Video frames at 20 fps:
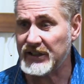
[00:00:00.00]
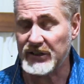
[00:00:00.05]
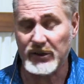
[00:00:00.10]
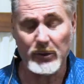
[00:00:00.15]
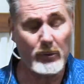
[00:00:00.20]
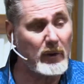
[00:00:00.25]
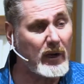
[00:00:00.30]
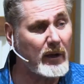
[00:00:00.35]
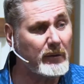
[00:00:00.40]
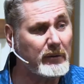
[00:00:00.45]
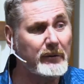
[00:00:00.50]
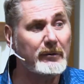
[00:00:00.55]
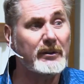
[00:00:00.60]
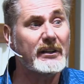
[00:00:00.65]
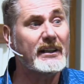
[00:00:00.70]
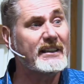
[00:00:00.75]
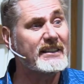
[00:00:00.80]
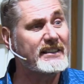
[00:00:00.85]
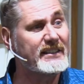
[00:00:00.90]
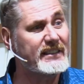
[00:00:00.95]
So while we were
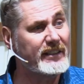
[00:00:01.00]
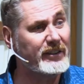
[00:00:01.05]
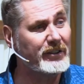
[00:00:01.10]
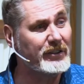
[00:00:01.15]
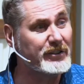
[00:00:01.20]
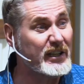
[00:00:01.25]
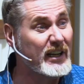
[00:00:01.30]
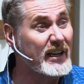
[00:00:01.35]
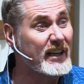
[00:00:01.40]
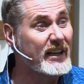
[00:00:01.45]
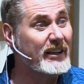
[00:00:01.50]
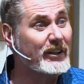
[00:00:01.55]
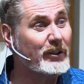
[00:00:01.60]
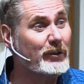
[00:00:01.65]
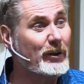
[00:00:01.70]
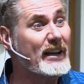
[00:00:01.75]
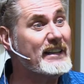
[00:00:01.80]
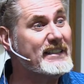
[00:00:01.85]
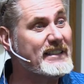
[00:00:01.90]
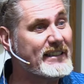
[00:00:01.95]
yet sinners,
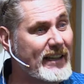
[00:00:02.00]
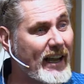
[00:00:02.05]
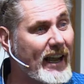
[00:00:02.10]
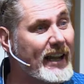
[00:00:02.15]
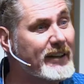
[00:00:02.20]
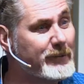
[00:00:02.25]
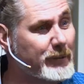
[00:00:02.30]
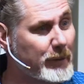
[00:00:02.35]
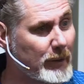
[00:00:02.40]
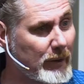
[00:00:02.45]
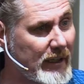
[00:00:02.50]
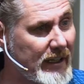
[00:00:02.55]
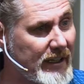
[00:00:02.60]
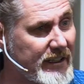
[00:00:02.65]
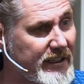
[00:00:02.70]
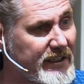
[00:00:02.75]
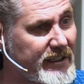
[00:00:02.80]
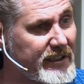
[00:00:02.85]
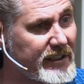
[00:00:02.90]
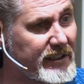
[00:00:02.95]
Christ died for
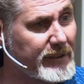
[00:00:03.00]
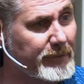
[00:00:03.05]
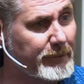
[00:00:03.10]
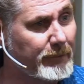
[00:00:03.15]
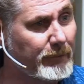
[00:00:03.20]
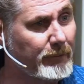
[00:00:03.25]
us.